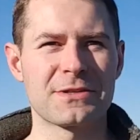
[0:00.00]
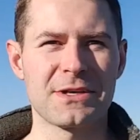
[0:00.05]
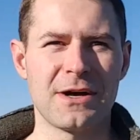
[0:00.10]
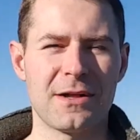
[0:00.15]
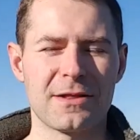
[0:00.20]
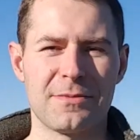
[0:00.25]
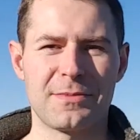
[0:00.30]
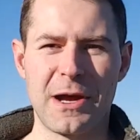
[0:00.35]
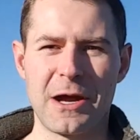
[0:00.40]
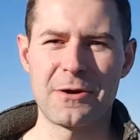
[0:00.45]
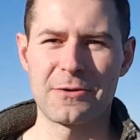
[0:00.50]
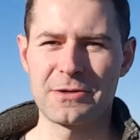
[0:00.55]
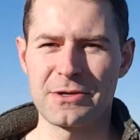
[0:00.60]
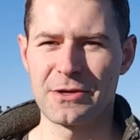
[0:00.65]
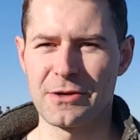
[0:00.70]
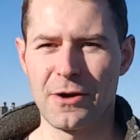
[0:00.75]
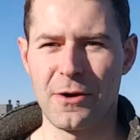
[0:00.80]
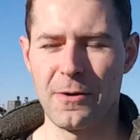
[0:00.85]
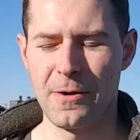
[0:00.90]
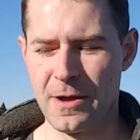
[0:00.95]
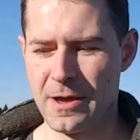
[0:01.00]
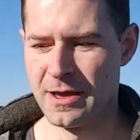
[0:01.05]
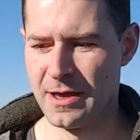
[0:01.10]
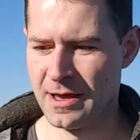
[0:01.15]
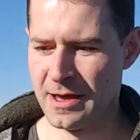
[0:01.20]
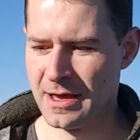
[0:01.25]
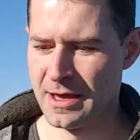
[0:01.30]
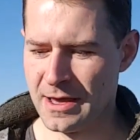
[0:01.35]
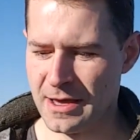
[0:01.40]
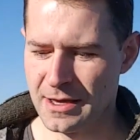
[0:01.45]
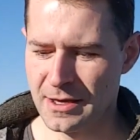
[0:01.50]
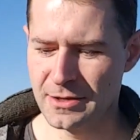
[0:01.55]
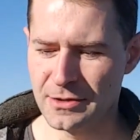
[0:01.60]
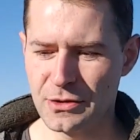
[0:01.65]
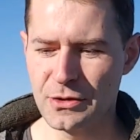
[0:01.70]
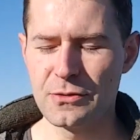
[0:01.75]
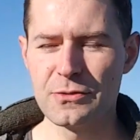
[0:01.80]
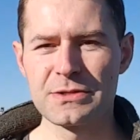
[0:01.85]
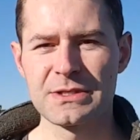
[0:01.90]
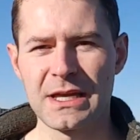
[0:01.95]
is all about,
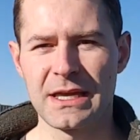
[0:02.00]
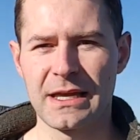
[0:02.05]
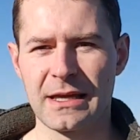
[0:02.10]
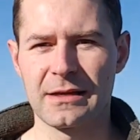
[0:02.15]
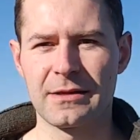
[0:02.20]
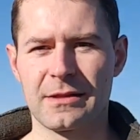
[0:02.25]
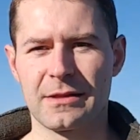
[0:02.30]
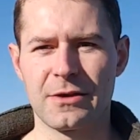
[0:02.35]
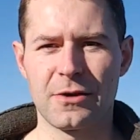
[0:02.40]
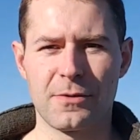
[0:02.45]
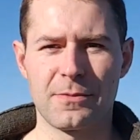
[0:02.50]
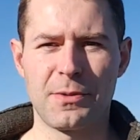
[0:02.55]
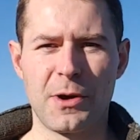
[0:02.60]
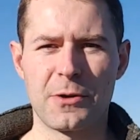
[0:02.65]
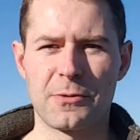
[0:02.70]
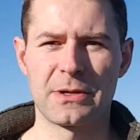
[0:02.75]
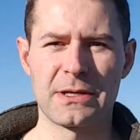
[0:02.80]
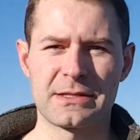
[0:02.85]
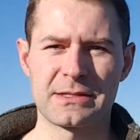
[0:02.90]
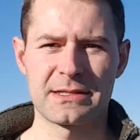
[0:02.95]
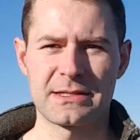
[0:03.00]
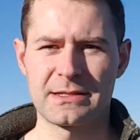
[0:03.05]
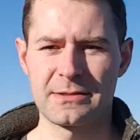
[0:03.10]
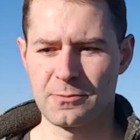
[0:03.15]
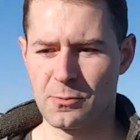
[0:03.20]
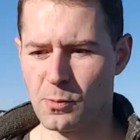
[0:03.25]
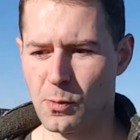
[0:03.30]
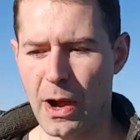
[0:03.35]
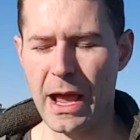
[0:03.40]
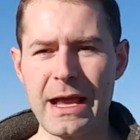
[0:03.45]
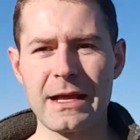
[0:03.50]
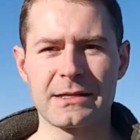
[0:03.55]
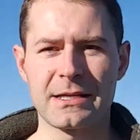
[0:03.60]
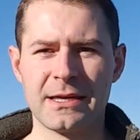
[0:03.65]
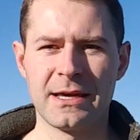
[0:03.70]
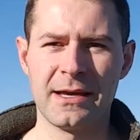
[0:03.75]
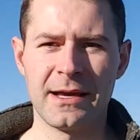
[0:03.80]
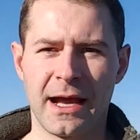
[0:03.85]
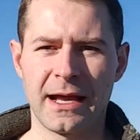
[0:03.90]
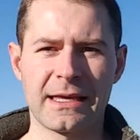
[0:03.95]
using your opponent's weight
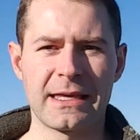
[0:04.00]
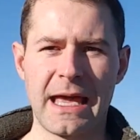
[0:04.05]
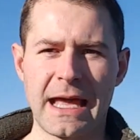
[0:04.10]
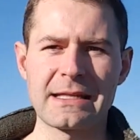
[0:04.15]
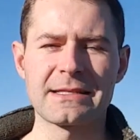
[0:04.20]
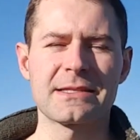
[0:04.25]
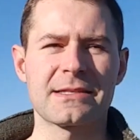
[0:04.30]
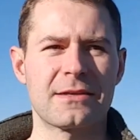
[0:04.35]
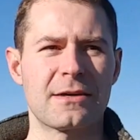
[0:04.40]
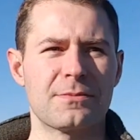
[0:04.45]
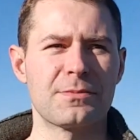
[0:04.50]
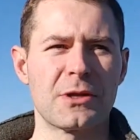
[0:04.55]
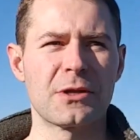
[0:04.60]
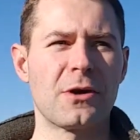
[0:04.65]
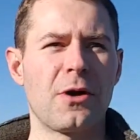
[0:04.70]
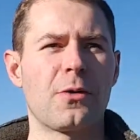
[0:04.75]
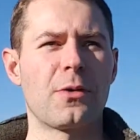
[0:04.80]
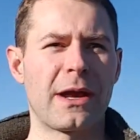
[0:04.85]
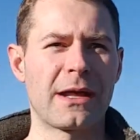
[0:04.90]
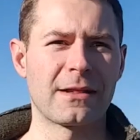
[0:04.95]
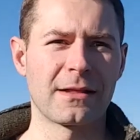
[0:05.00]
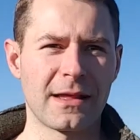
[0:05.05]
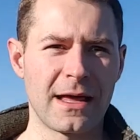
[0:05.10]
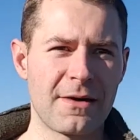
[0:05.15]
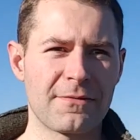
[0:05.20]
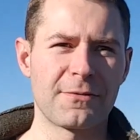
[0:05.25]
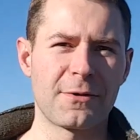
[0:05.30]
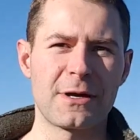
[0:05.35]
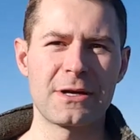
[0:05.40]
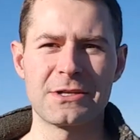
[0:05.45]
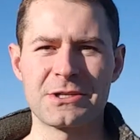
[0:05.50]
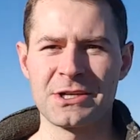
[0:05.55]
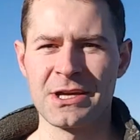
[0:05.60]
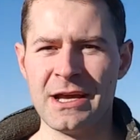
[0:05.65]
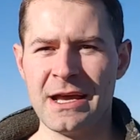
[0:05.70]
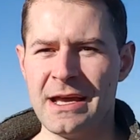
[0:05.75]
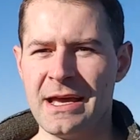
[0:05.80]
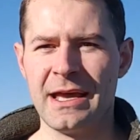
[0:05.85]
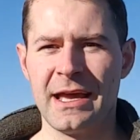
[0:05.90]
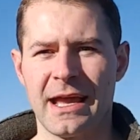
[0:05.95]
against them, and leverage,
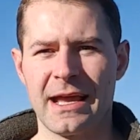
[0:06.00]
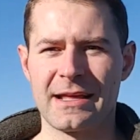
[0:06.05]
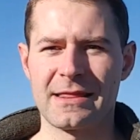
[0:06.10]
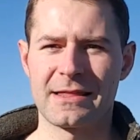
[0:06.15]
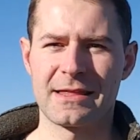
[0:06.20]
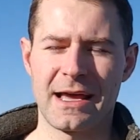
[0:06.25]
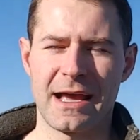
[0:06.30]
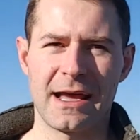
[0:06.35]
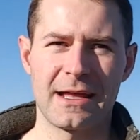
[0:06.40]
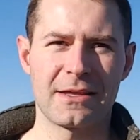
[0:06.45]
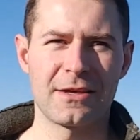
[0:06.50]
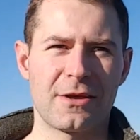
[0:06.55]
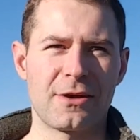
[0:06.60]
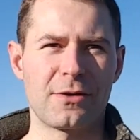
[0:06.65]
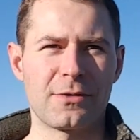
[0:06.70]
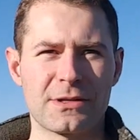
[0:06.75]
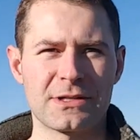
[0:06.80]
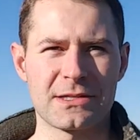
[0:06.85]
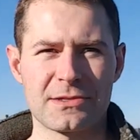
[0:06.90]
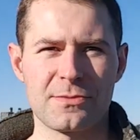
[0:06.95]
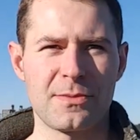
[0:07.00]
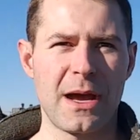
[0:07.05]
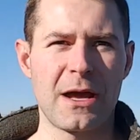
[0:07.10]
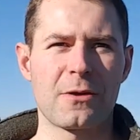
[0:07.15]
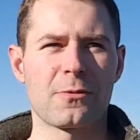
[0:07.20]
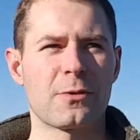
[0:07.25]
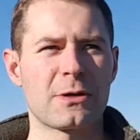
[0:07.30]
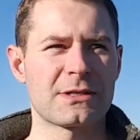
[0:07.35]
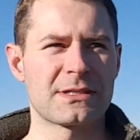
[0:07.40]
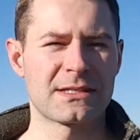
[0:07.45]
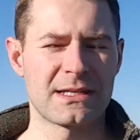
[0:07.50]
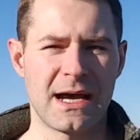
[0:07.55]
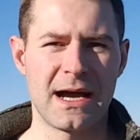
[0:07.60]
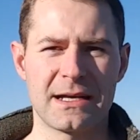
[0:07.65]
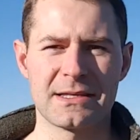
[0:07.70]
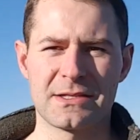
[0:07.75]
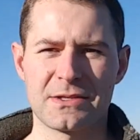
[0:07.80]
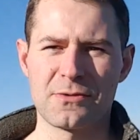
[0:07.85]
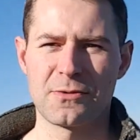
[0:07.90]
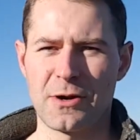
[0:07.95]
in that, it doesn't matter what
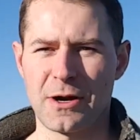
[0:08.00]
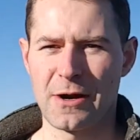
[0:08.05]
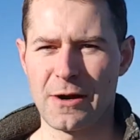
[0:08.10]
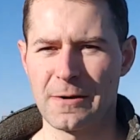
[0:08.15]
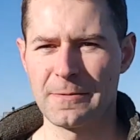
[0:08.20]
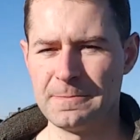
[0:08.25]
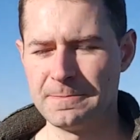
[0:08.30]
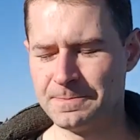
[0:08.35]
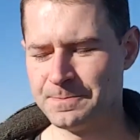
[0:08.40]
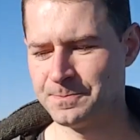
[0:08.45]
size you are,